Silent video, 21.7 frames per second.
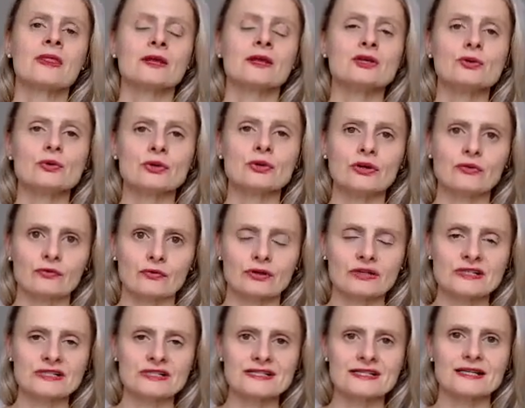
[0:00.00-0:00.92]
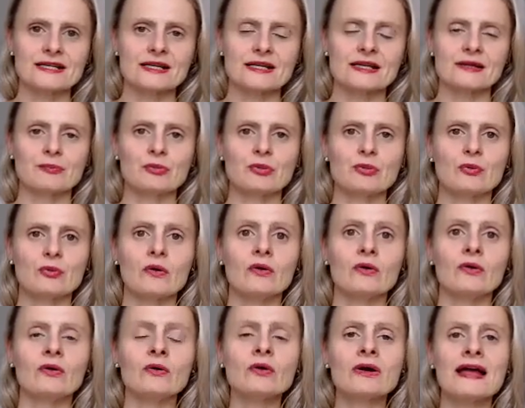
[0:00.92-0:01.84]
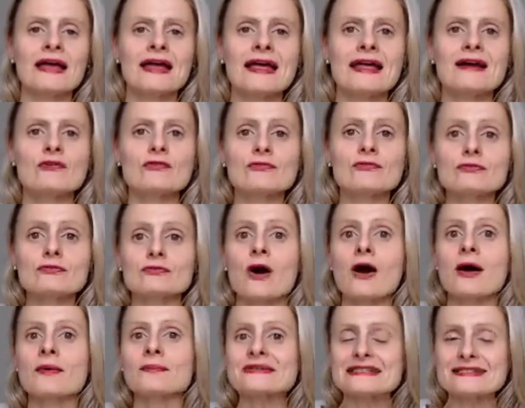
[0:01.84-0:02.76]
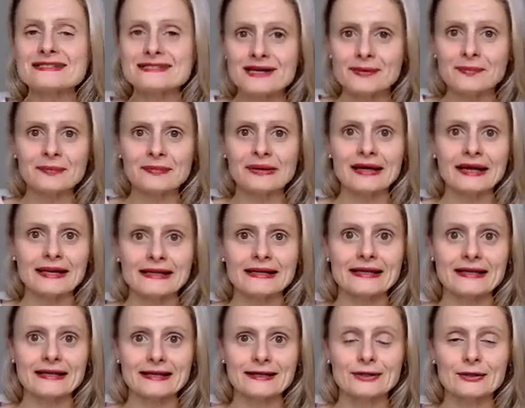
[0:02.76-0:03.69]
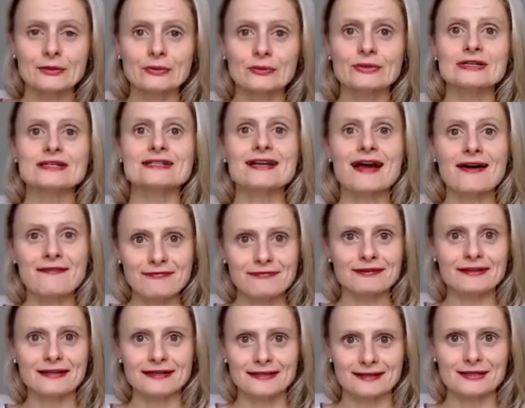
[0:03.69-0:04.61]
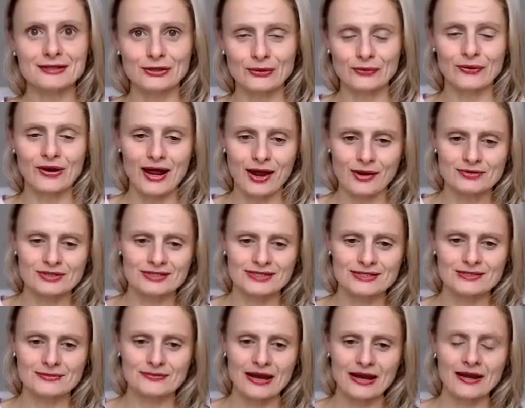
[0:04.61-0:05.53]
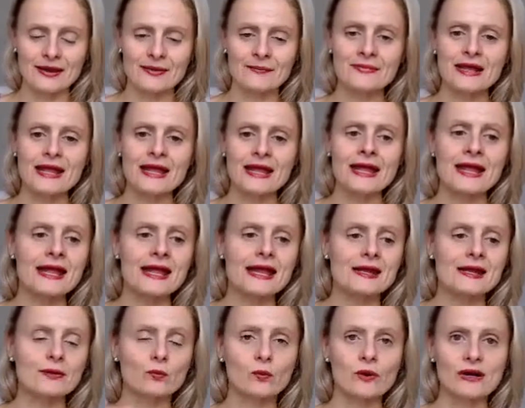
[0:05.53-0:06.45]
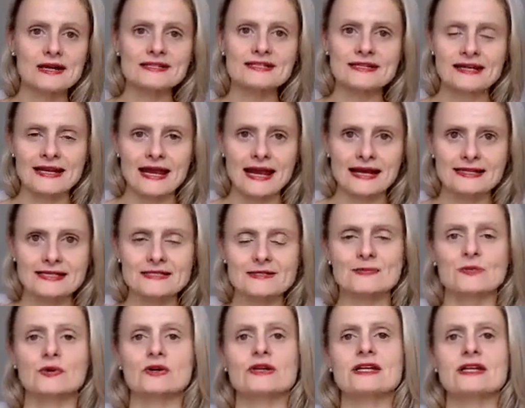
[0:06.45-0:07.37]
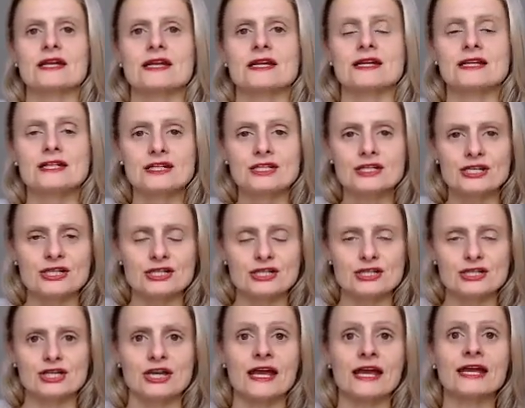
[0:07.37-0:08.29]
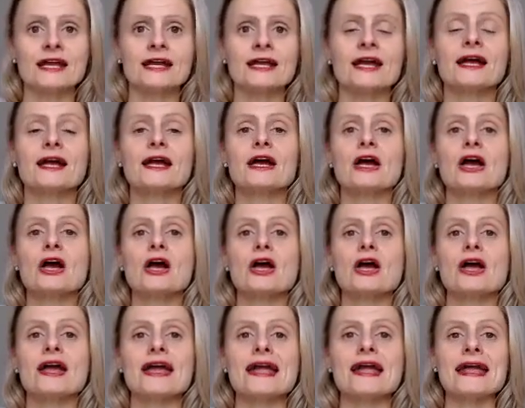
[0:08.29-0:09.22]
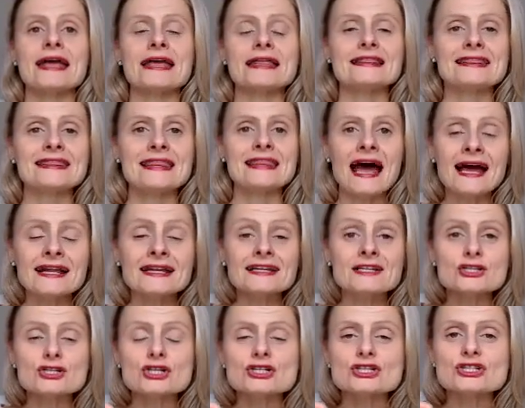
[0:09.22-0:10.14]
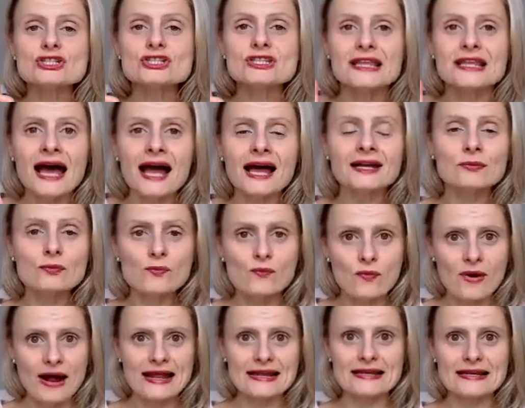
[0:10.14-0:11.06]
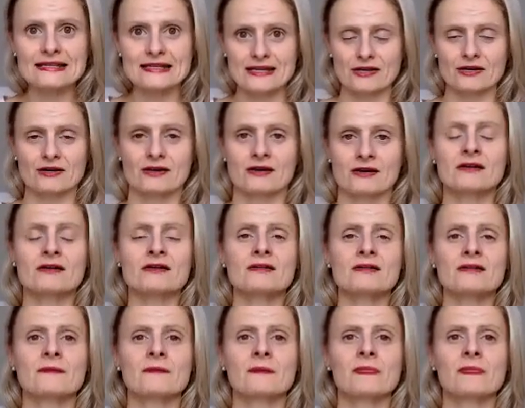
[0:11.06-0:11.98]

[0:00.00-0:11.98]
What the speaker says: university pool, from somebody who definitely knew how to swim and was an expert in teaching. And that 1 year,